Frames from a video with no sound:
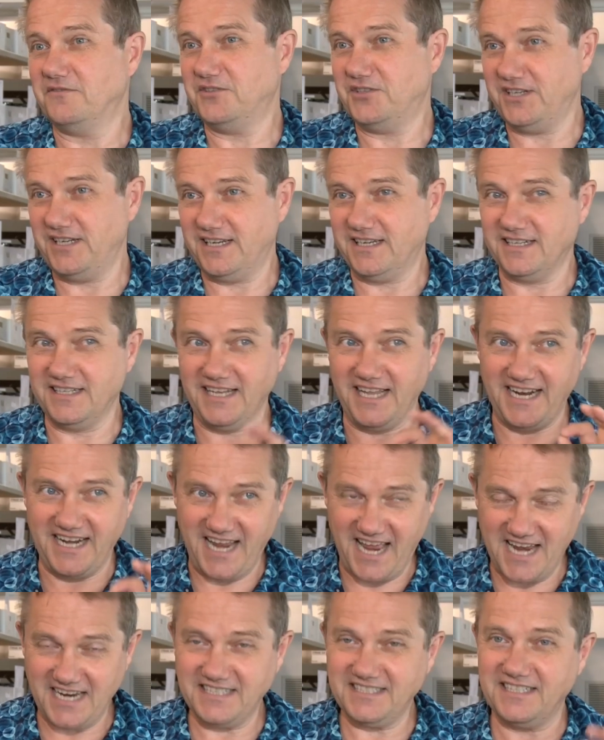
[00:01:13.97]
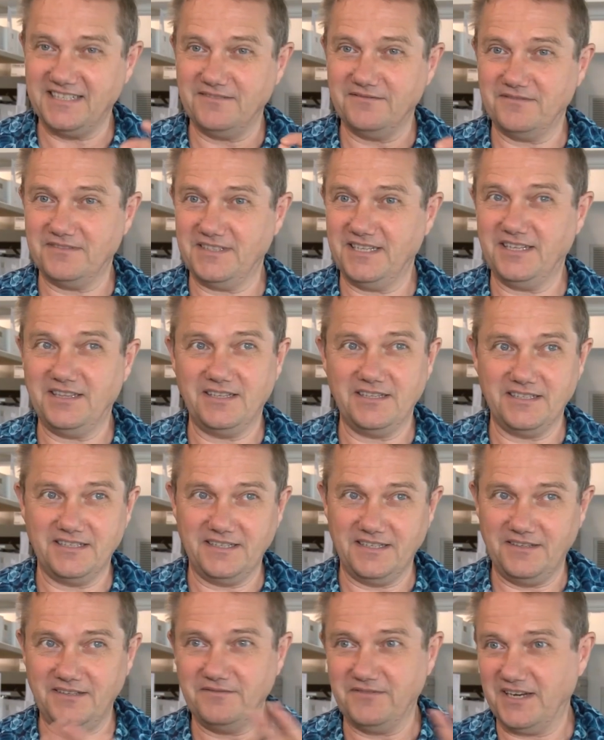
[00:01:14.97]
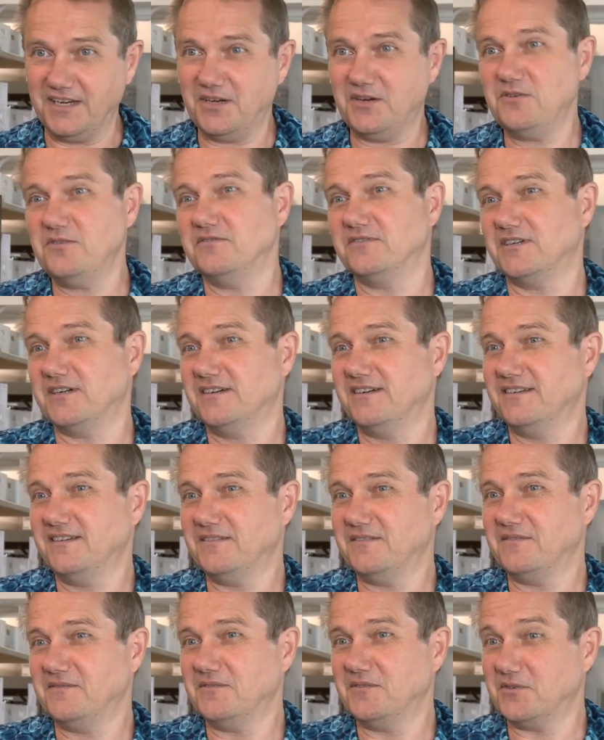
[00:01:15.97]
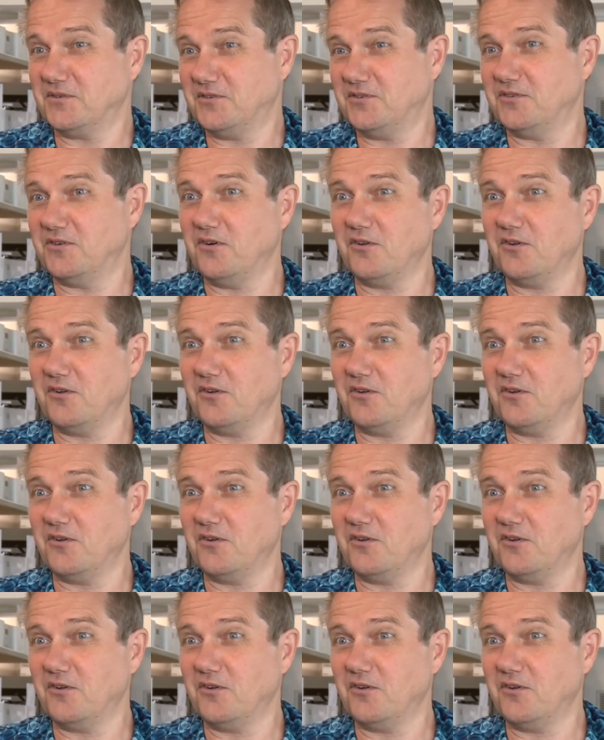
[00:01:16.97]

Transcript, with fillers: if she had laid eggs in Vancouver, there could